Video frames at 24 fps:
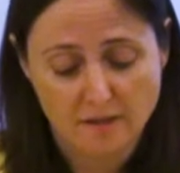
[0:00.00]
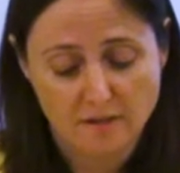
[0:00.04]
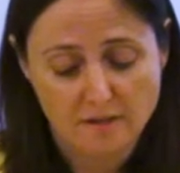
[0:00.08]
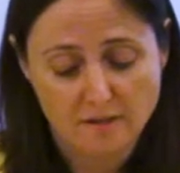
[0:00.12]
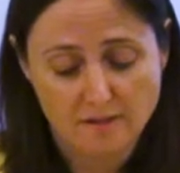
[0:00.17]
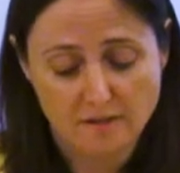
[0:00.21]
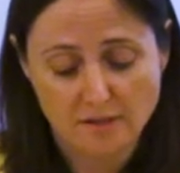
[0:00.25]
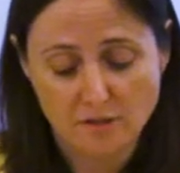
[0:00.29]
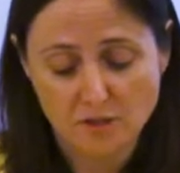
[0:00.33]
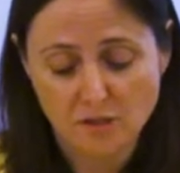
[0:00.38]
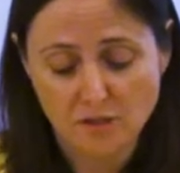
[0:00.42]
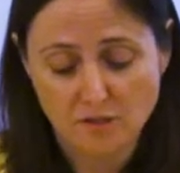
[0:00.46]

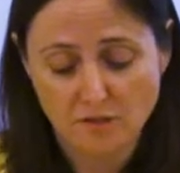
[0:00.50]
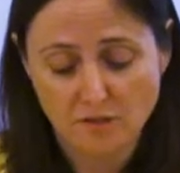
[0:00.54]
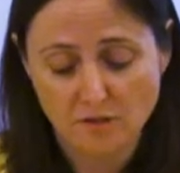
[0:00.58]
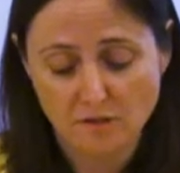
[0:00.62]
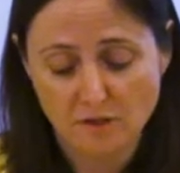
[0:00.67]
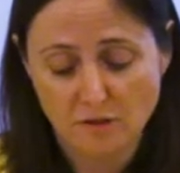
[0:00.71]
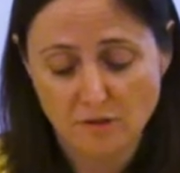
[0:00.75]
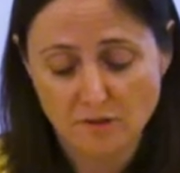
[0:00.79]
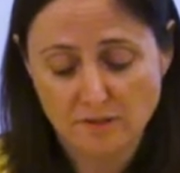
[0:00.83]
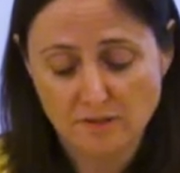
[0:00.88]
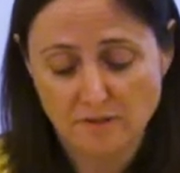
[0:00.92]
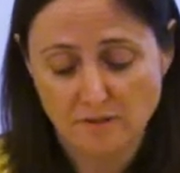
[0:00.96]
singeing the
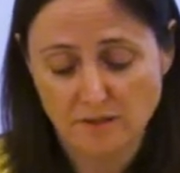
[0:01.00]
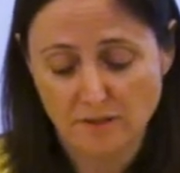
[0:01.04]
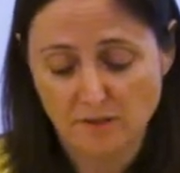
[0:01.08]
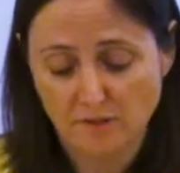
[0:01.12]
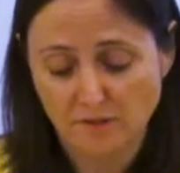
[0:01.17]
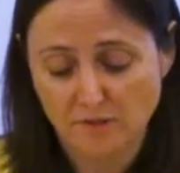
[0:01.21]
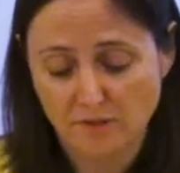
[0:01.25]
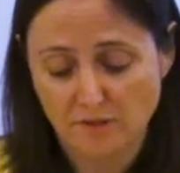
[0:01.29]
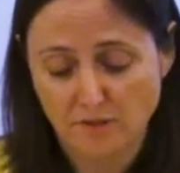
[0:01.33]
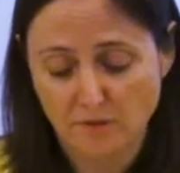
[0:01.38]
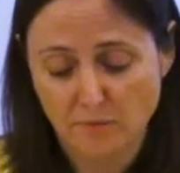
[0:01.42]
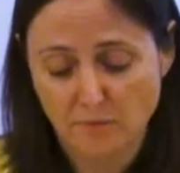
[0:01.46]
lowest
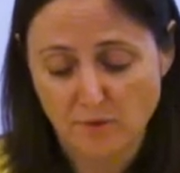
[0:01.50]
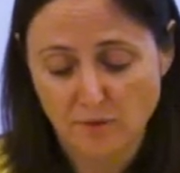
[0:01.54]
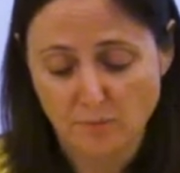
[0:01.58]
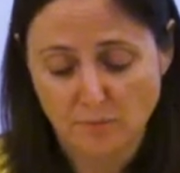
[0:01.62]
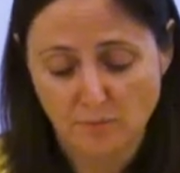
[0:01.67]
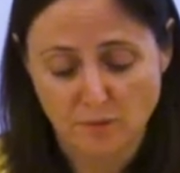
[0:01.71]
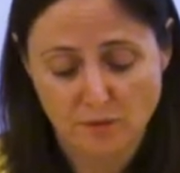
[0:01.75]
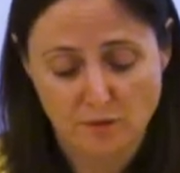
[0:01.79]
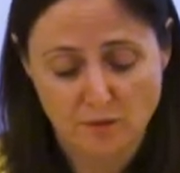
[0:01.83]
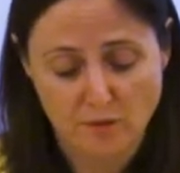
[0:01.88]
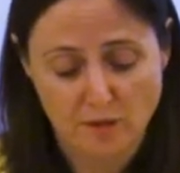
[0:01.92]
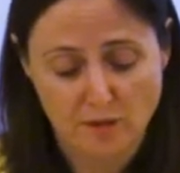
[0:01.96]
needles on the
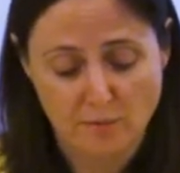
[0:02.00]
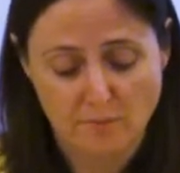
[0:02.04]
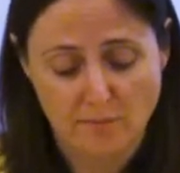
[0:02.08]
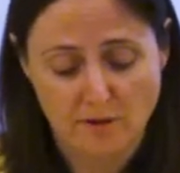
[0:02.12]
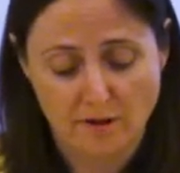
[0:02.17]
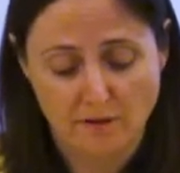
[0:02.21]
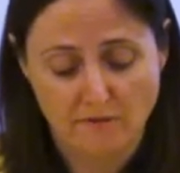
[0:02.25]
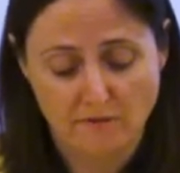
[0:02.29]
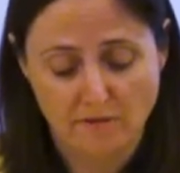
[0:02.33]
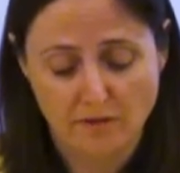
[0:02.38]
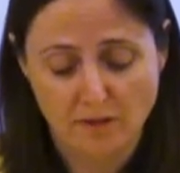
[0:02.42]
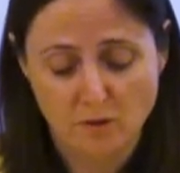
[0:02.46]
redwood tree
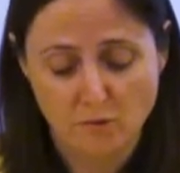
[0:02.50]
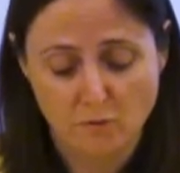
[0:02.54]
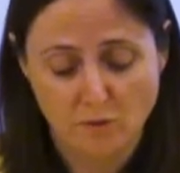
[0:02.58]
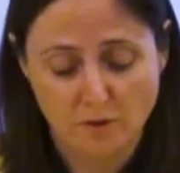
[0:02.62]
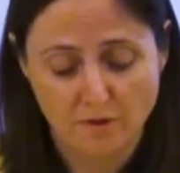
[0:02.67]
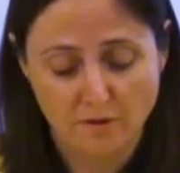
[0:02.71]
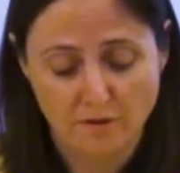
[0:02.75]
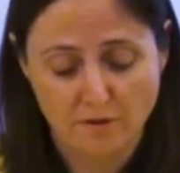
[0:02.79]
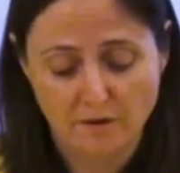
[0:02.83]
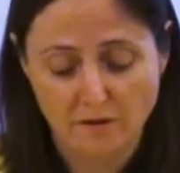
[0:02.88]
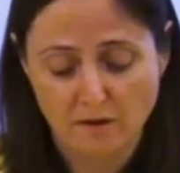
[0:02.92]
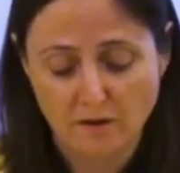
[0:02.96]
above, and you
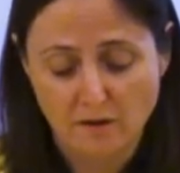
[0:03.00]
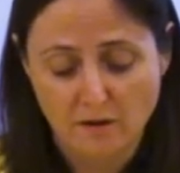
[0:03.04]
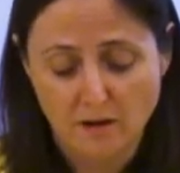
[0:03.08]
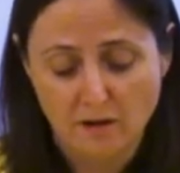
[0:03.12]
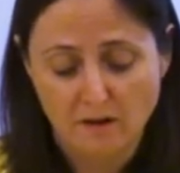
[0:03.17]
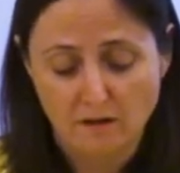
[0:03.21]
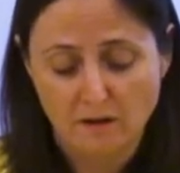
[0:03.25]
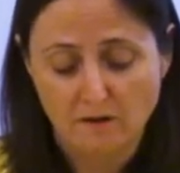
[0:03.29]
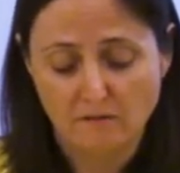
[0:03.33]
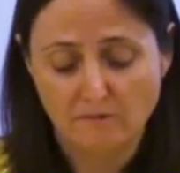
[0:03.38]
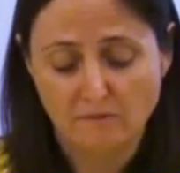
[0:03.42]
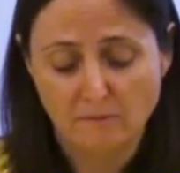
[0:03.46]
wonder
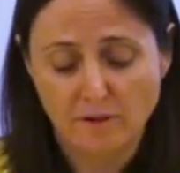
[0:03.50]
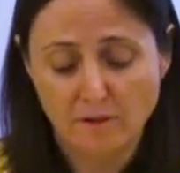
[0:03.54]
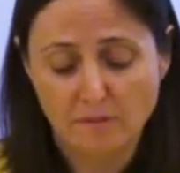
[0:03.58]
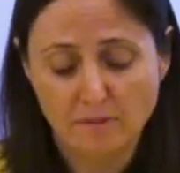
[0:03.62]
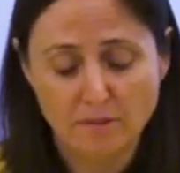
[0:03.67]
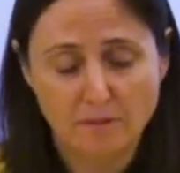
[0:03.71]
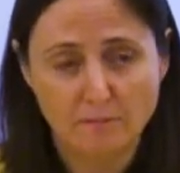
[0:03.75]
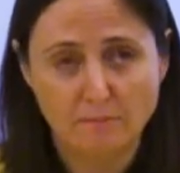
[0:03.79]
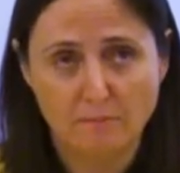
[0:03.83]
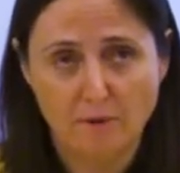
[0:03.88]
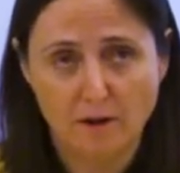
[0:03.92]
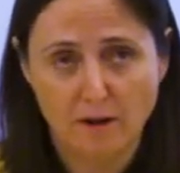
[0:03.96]
if maybe
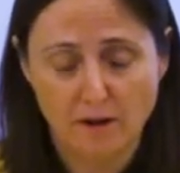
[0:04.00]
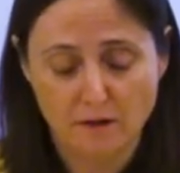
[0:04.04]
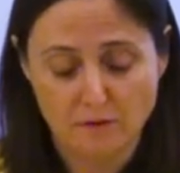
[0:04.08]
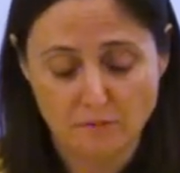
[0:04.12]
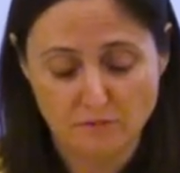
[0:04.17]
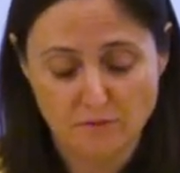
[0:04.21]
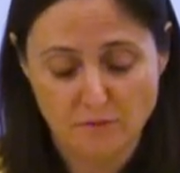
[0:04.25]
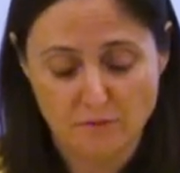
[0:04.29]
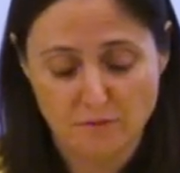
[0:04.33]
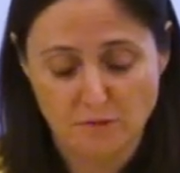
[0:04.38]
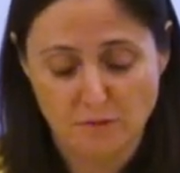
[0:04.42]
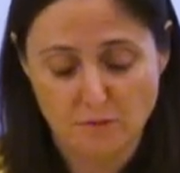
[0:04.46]
the pile
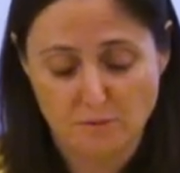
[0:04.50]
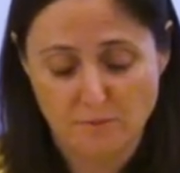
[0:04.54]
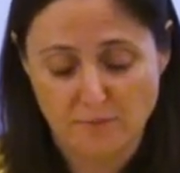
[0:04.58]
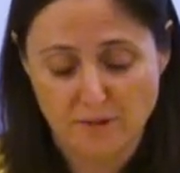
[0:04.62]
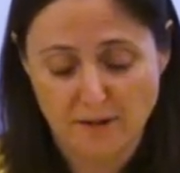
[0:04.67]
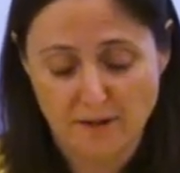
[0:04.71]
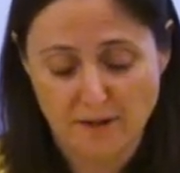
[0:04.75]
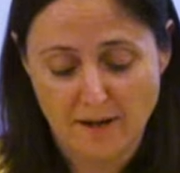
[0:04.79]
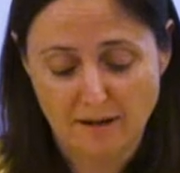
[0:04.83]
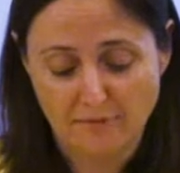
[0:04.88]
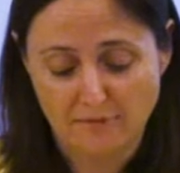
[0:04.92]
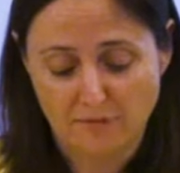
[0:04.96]
was too
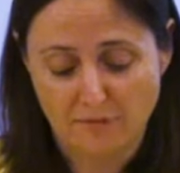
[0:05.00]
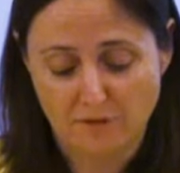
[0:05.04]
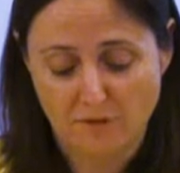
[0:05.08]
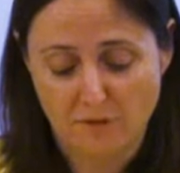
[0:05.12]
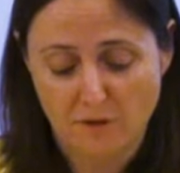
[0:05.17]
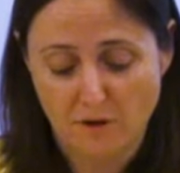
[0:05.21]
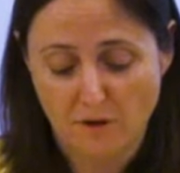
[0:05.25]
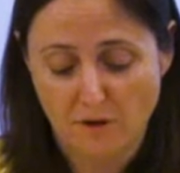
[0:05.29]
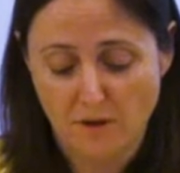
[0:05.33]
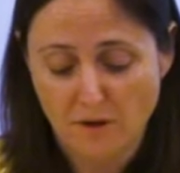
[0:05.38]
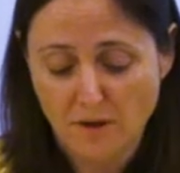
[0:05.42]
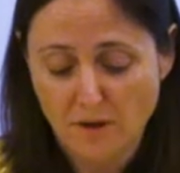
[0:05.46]
big after
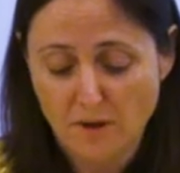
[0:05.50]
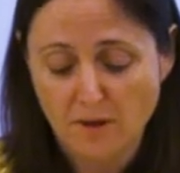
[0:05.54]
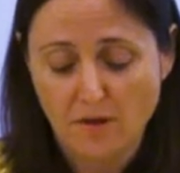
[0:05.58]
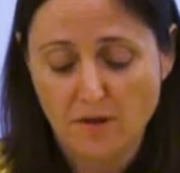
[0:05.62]
all,